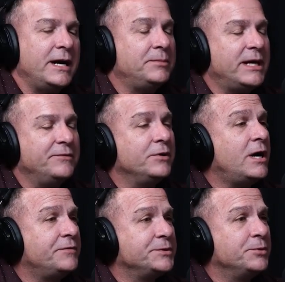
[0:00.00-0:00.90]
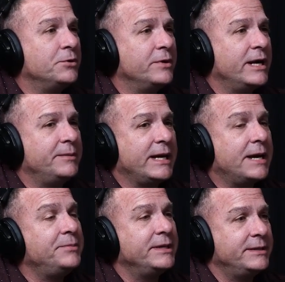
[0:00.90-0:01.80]
applied for an officer program and
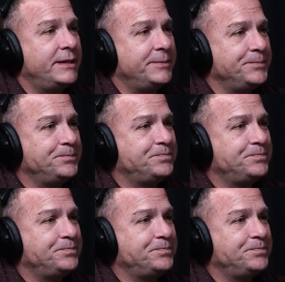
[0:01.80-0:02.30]
got picked up